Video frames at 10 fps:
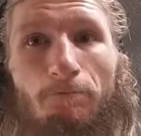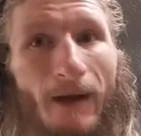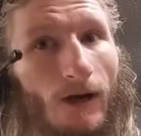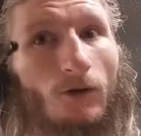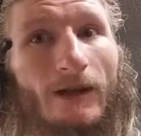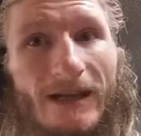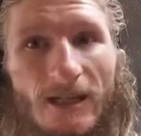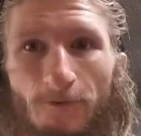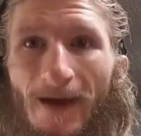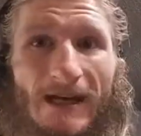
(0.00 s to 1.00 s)
barely
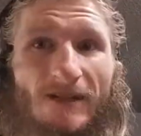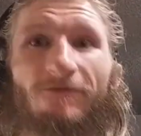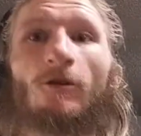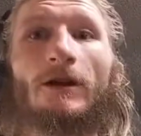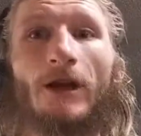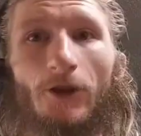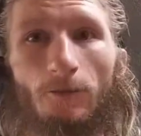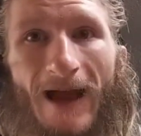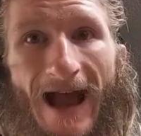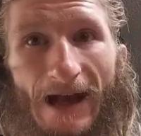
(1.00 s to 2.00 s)
space for another
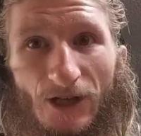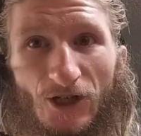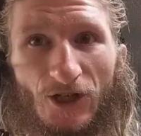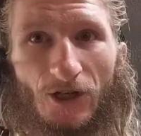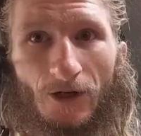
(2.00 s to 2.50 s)
patch.